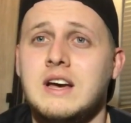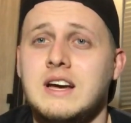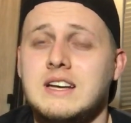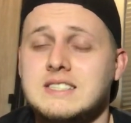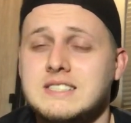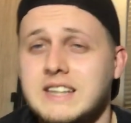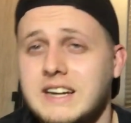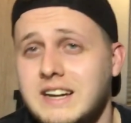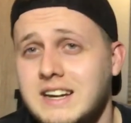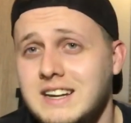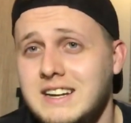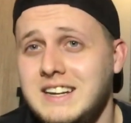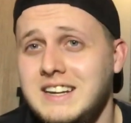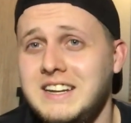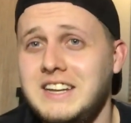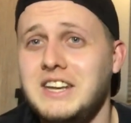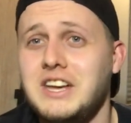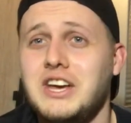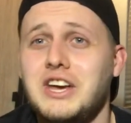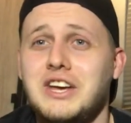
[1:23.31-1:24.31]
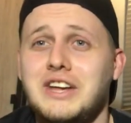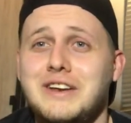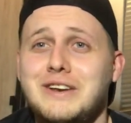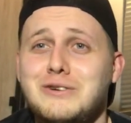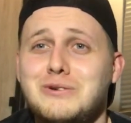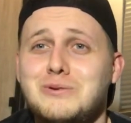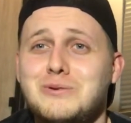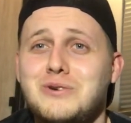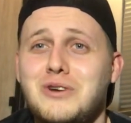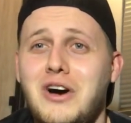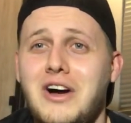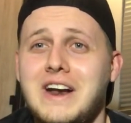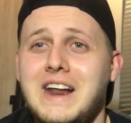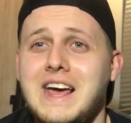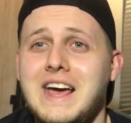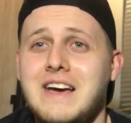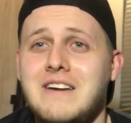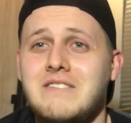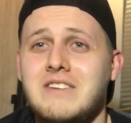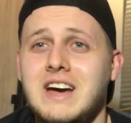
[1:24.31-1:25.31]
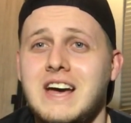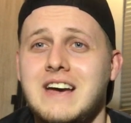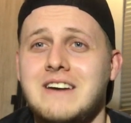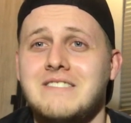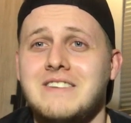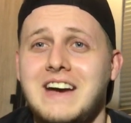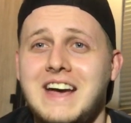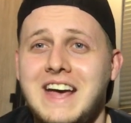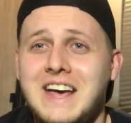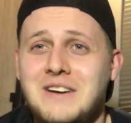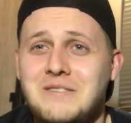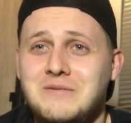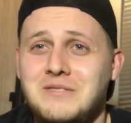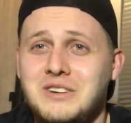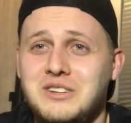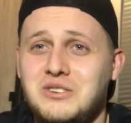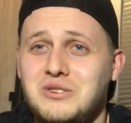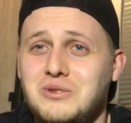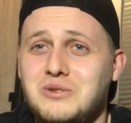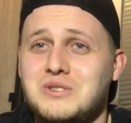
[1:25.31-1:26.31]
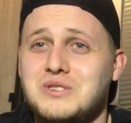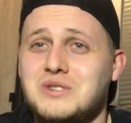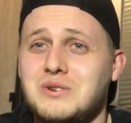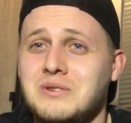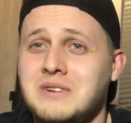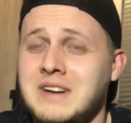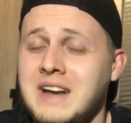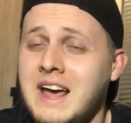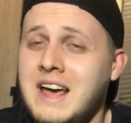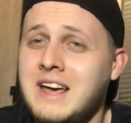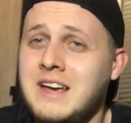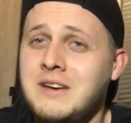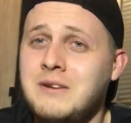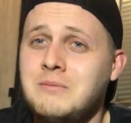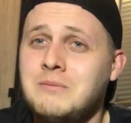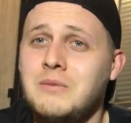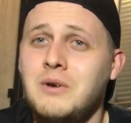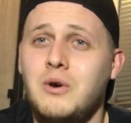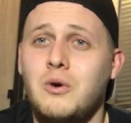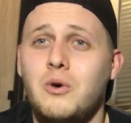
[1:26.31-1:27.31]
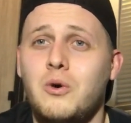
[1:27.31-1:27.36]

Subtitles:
Secondly, do not ever use your name